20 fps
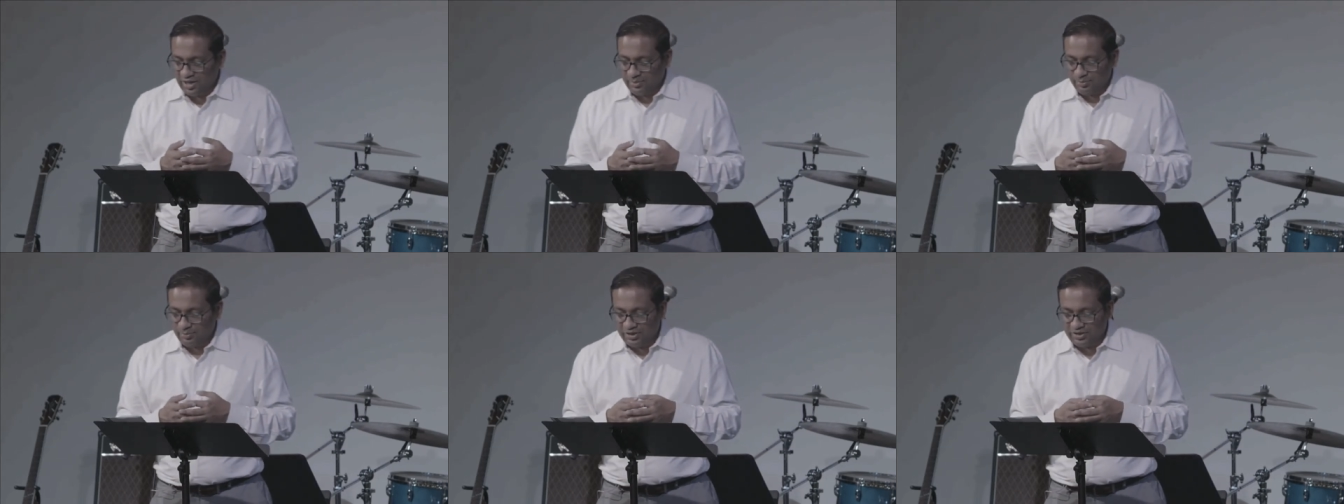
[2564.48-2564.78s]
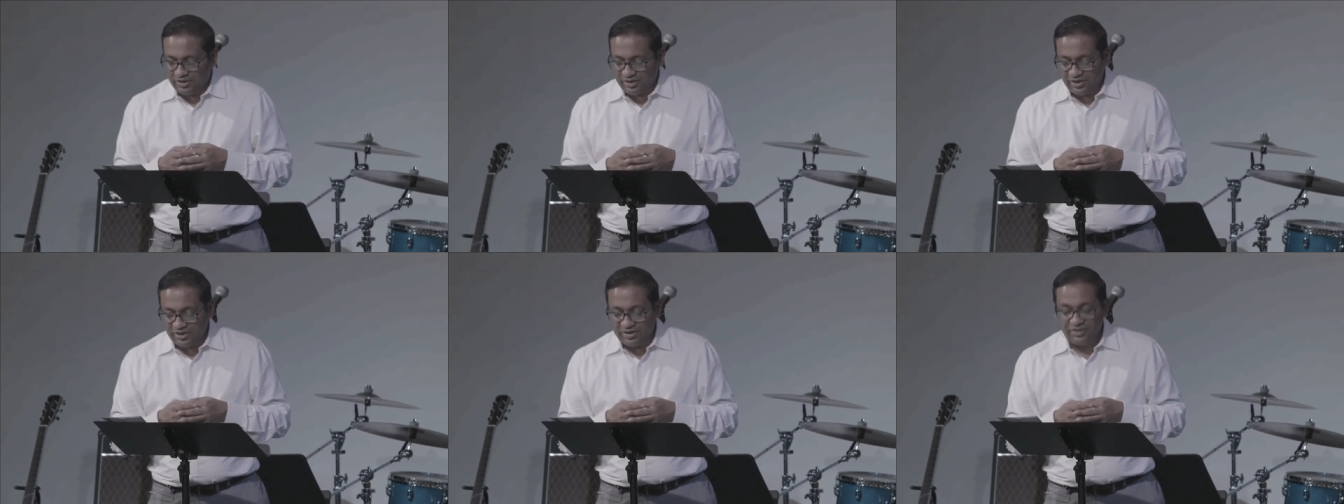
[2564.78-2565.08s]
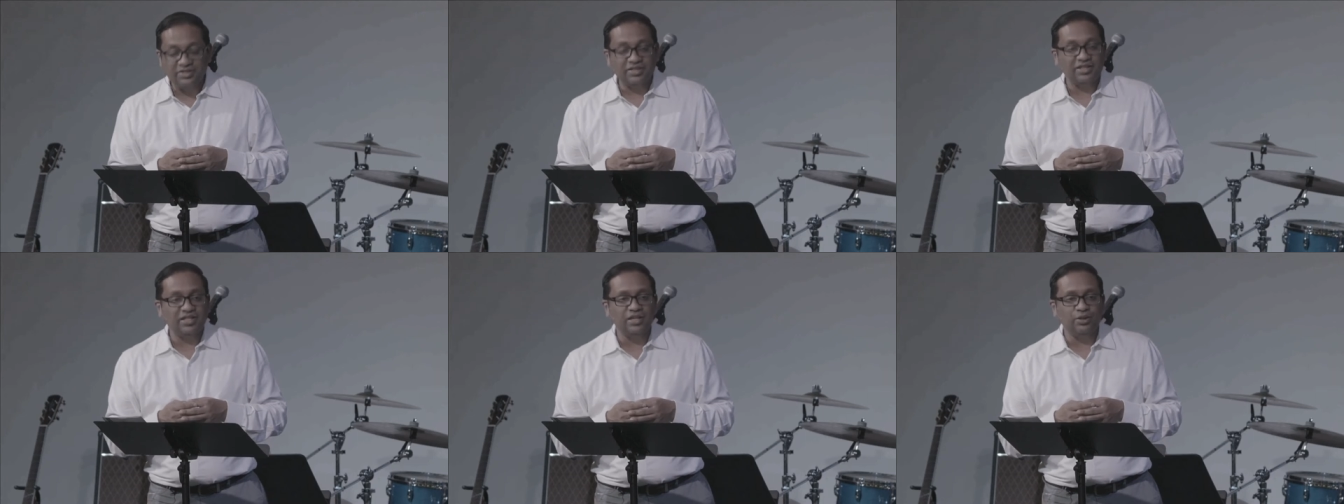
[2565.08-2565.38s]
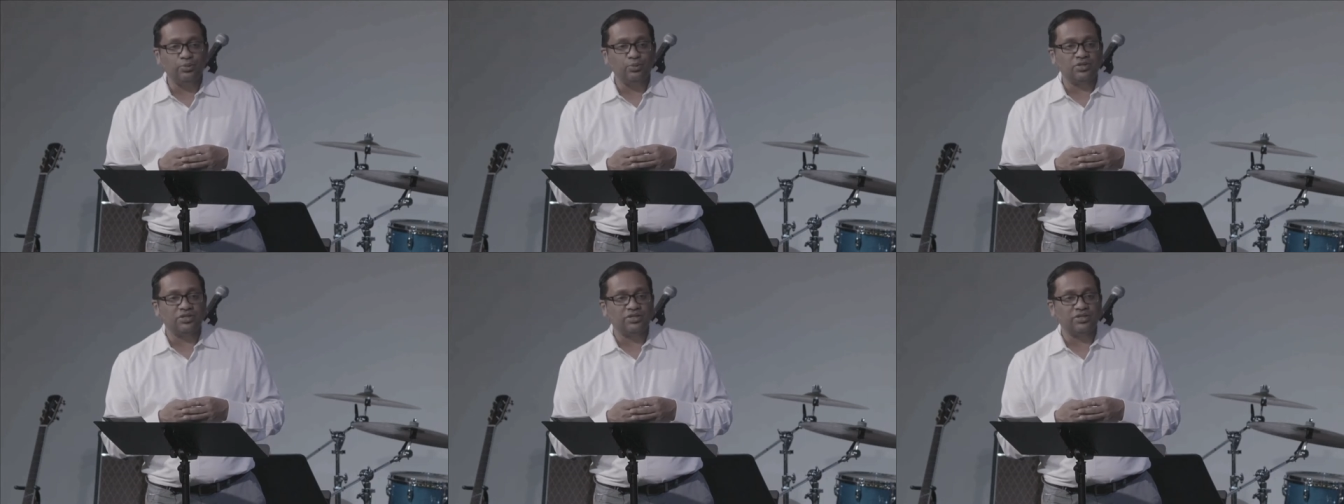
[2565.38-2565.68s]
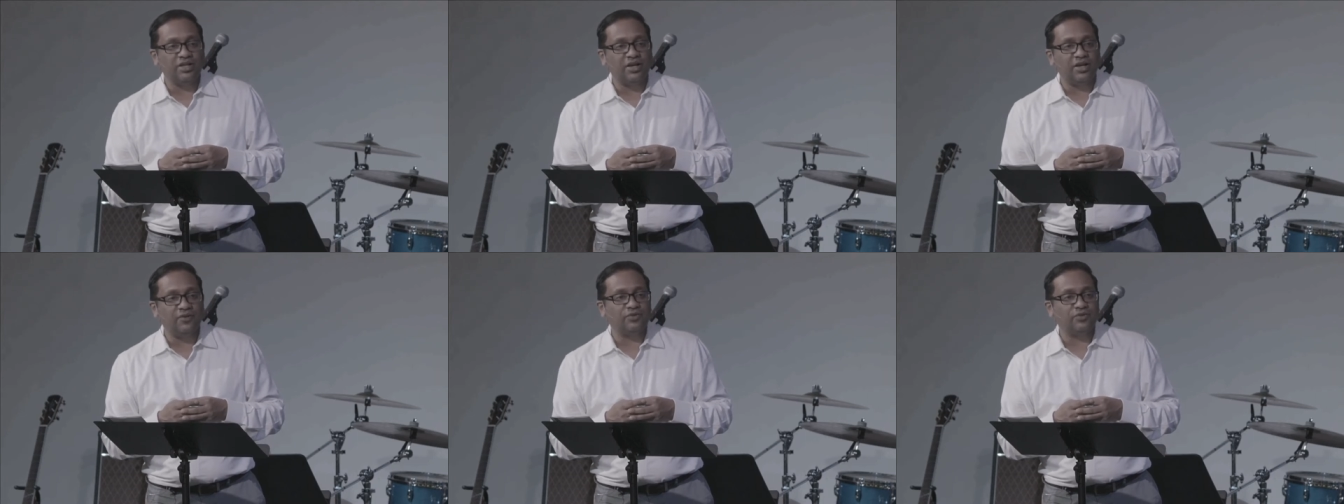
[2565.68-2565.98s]
Because he was
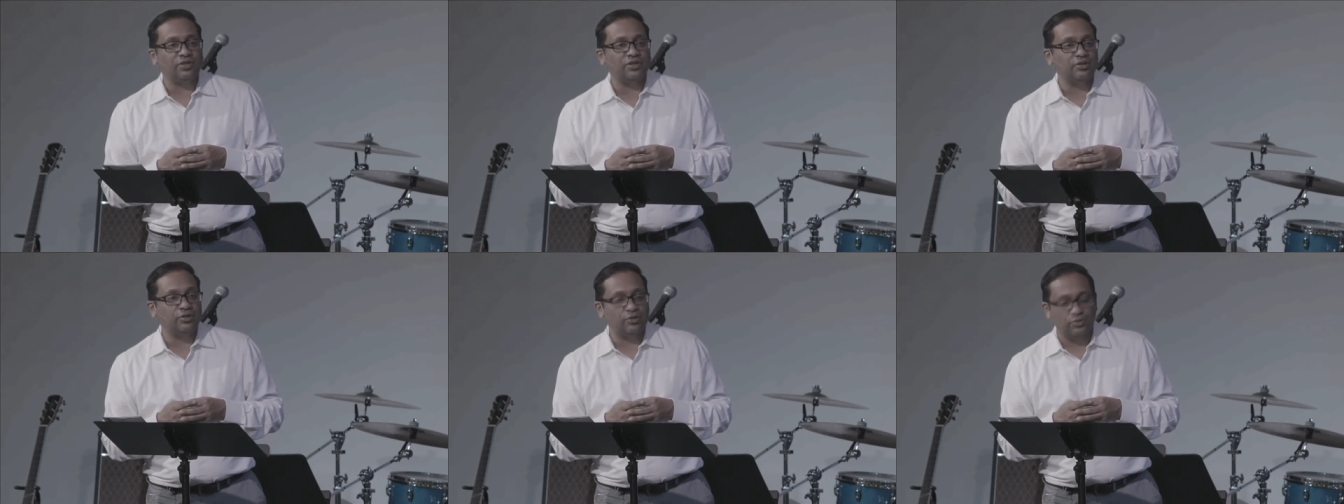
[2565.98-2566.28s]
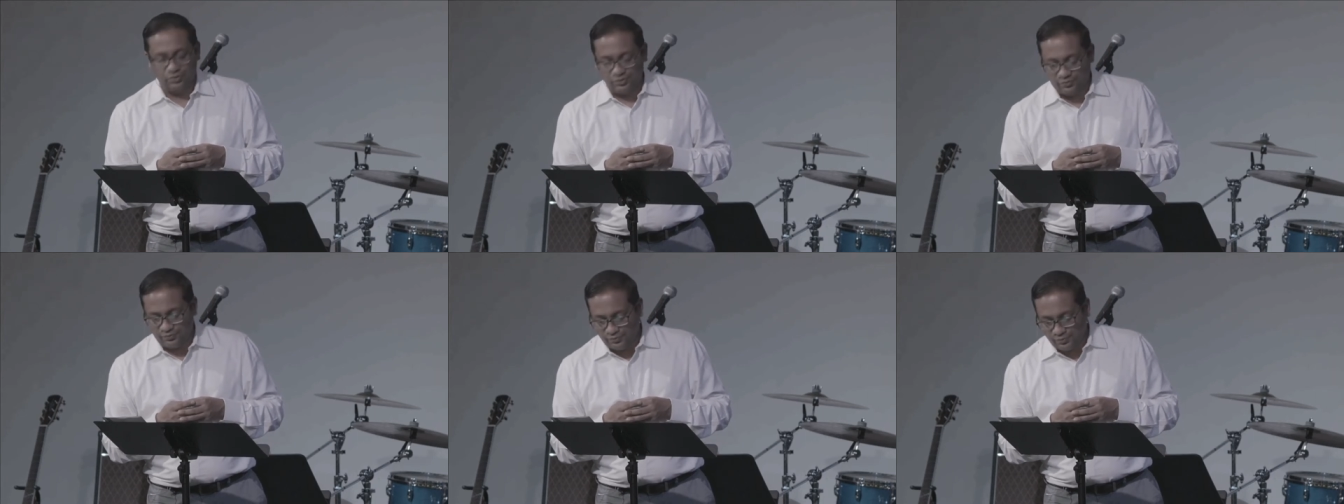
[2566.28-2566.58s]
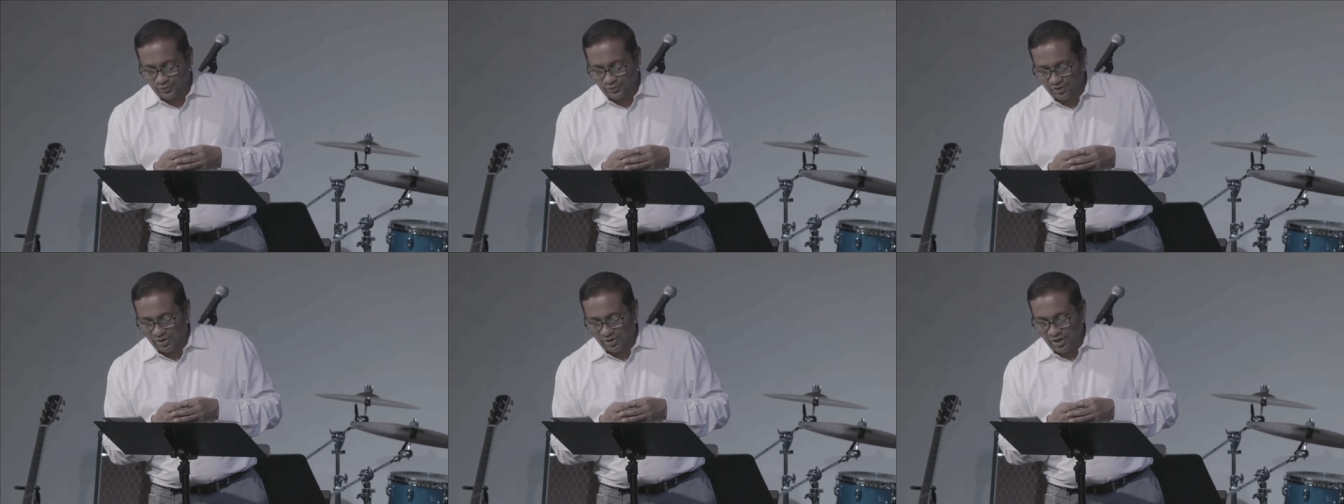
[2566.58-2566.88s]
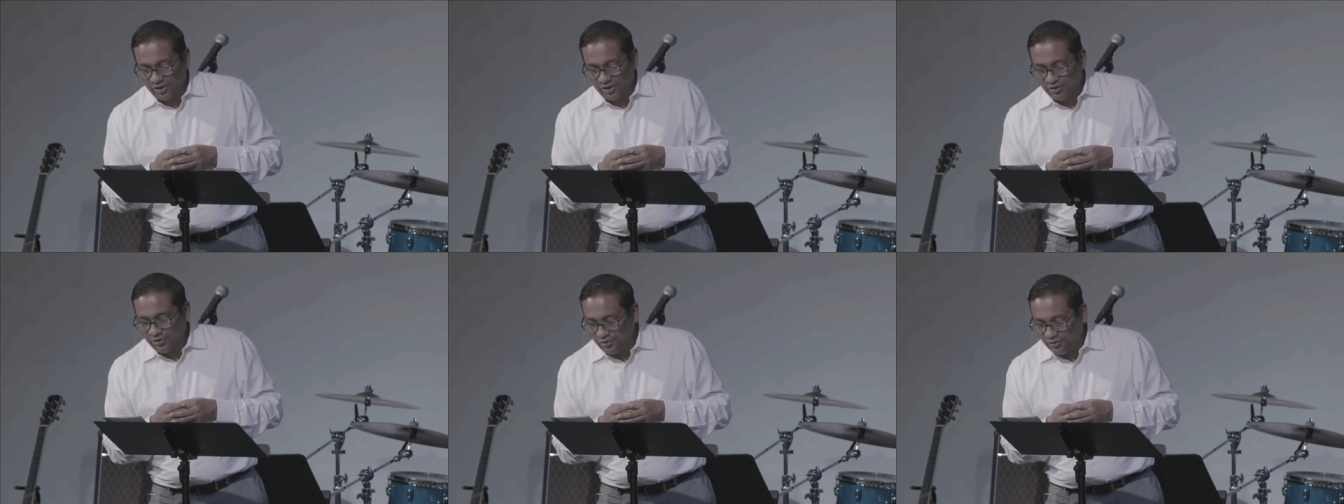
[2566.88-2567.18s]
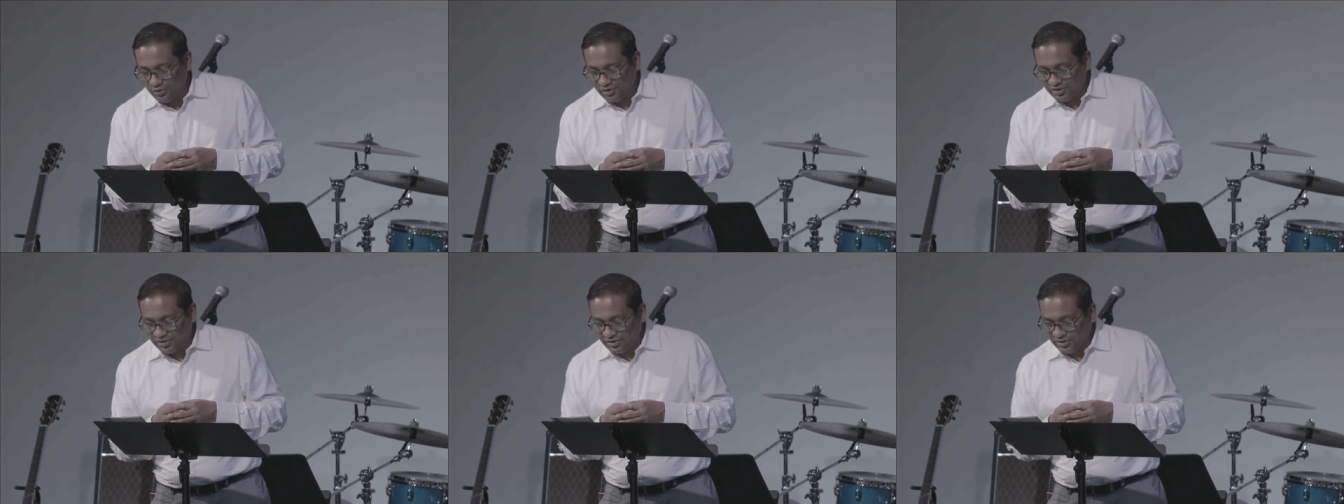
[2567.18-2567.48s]
left alone for
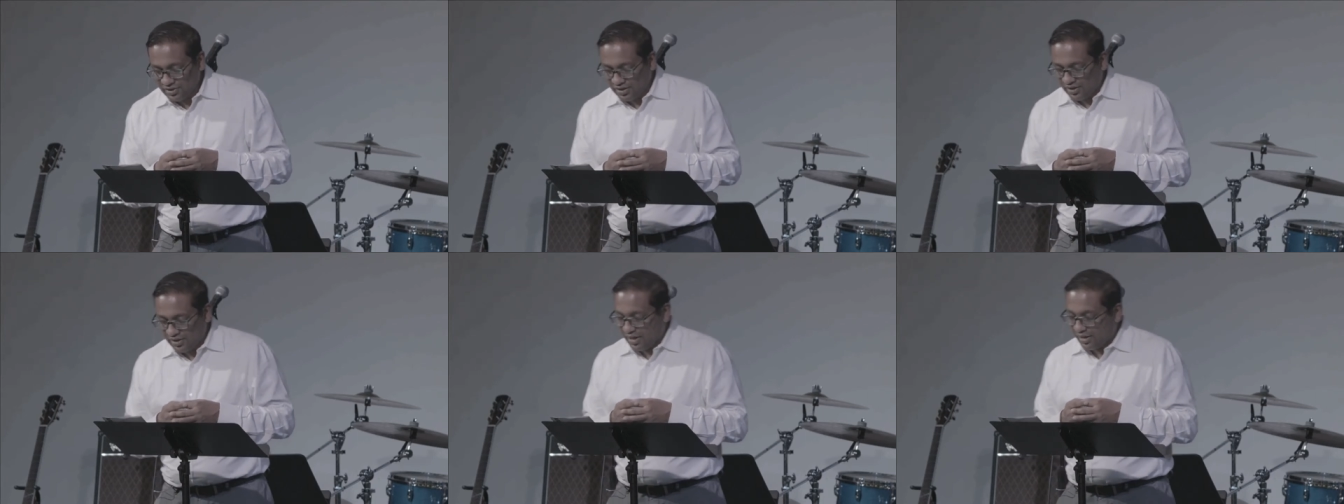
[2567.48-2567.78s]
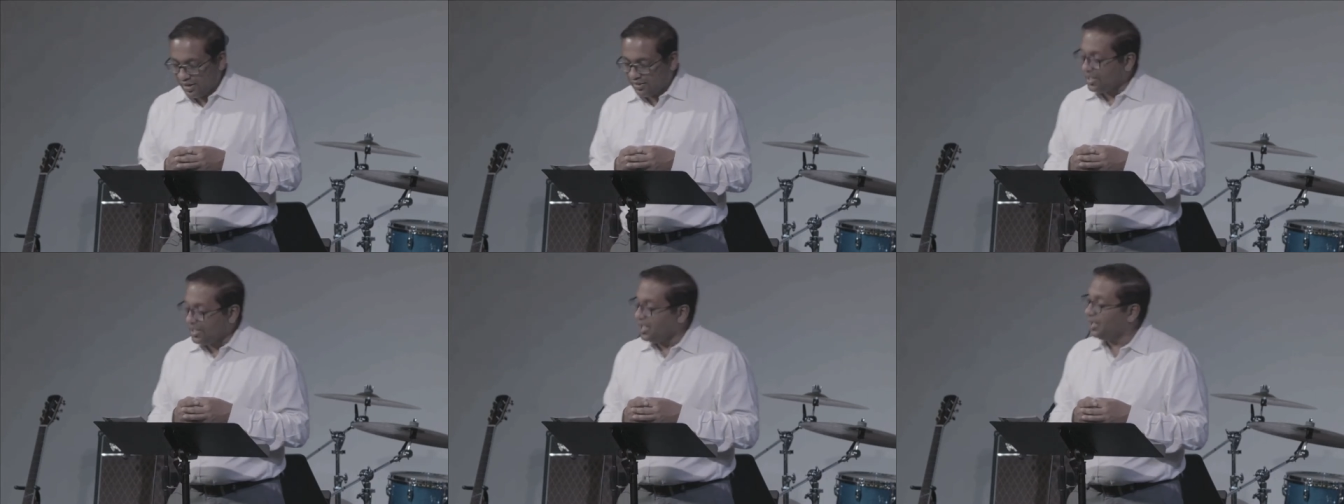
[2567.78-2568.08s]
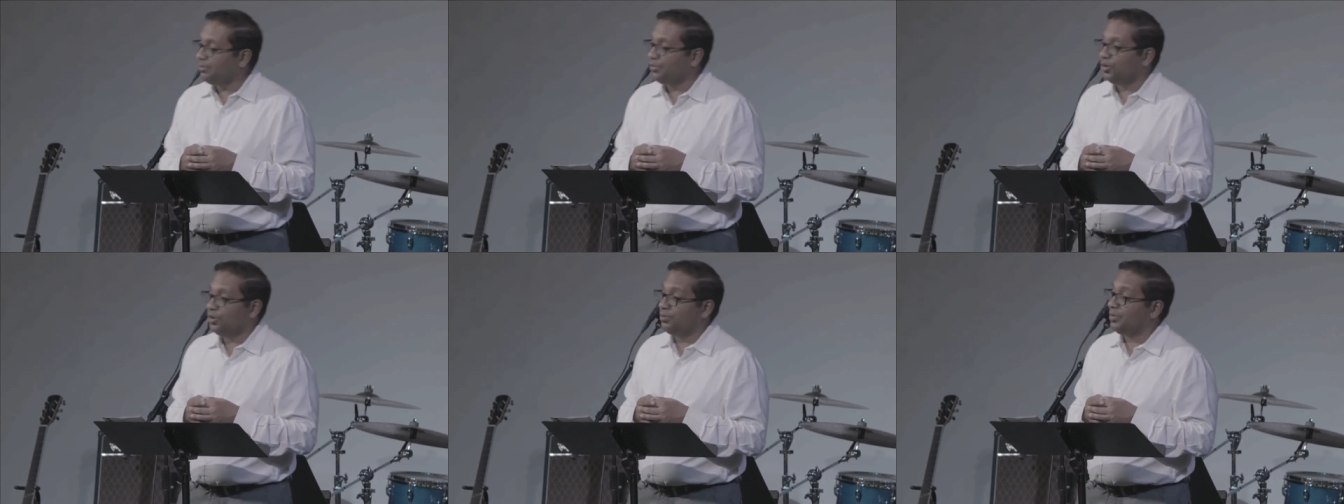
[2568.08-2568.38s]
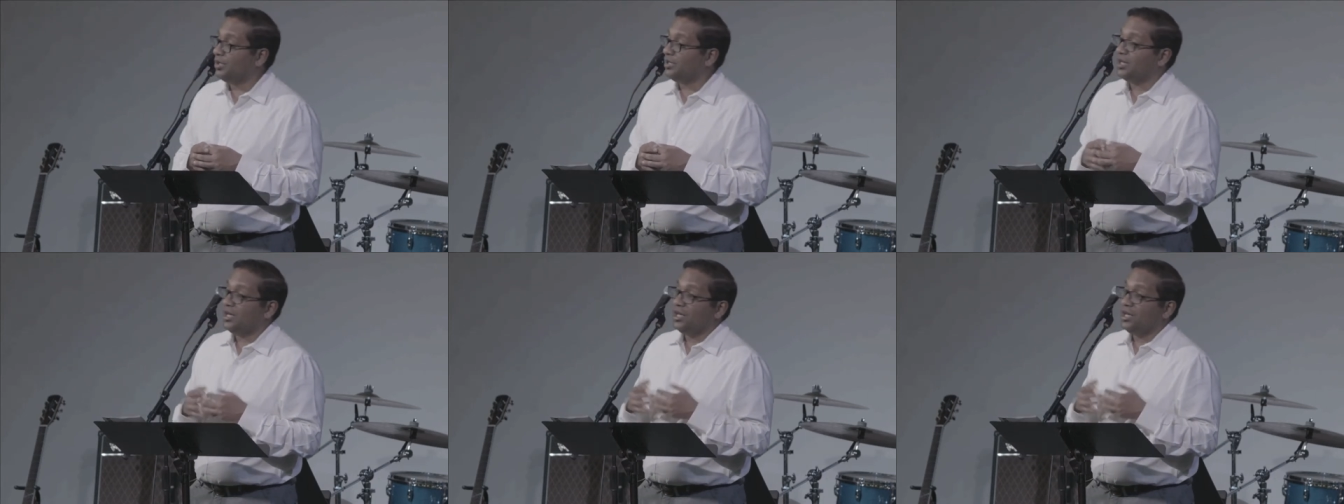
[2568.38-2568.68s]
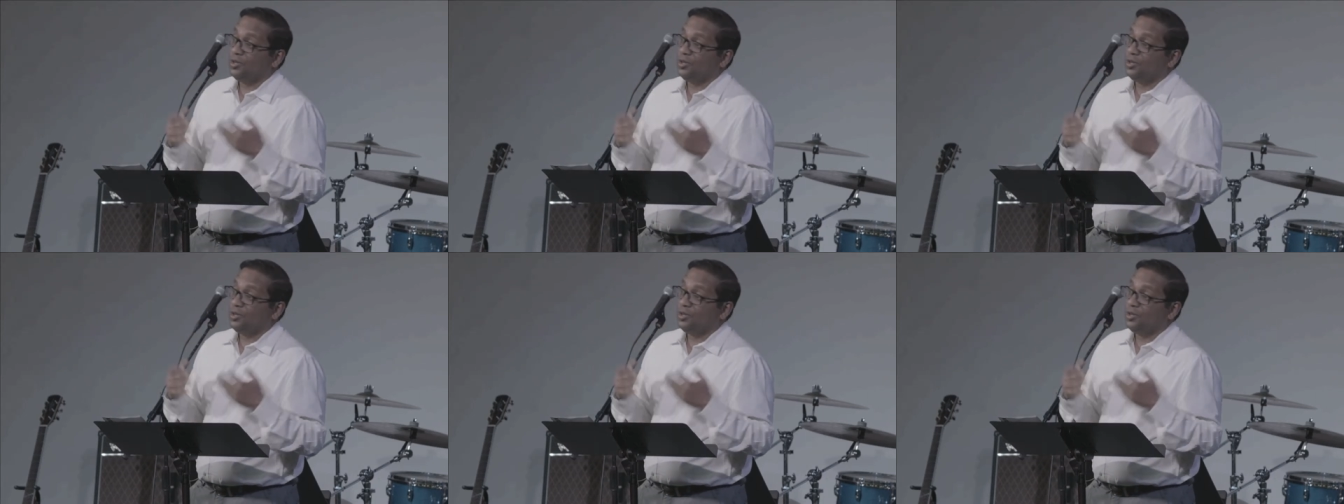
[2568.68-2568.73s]
your sin at that moment,